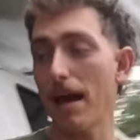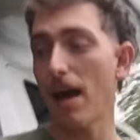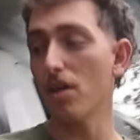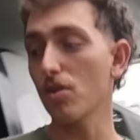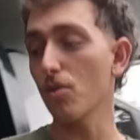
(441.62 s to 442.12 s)

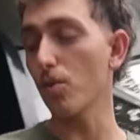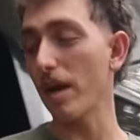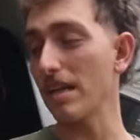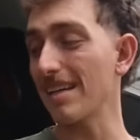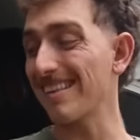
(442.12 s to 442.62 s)
pound
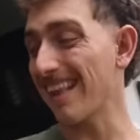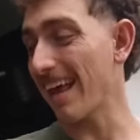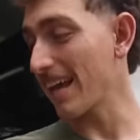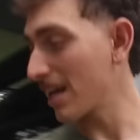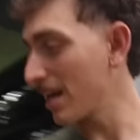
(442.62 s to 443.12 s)
rated
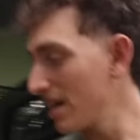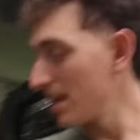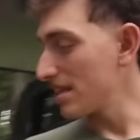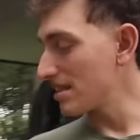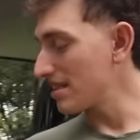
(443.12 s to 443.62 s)
like
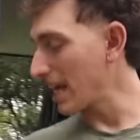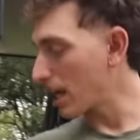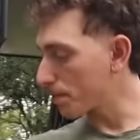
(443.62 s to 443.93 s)
steak